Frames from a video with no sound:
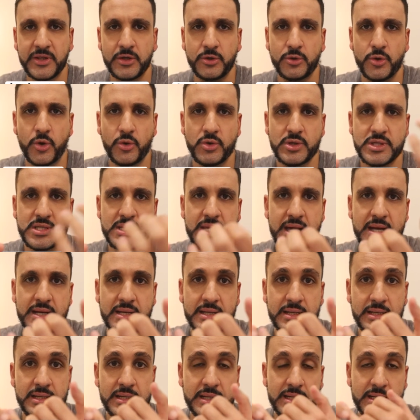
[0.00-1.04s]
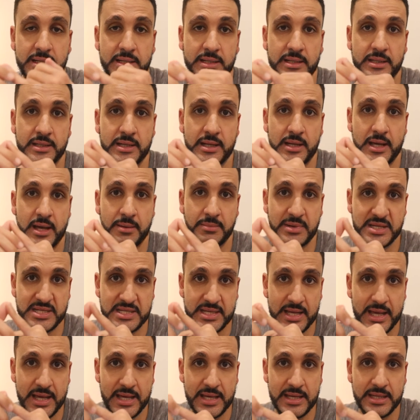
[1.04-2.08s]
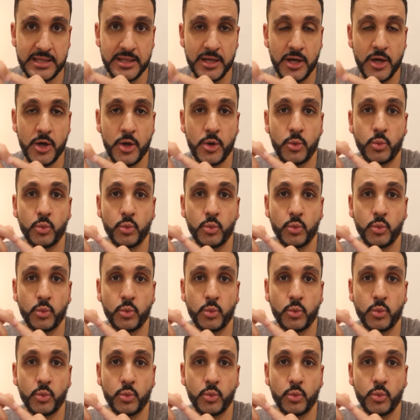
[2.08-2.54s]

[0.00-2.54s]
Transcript: You notice that in MSA,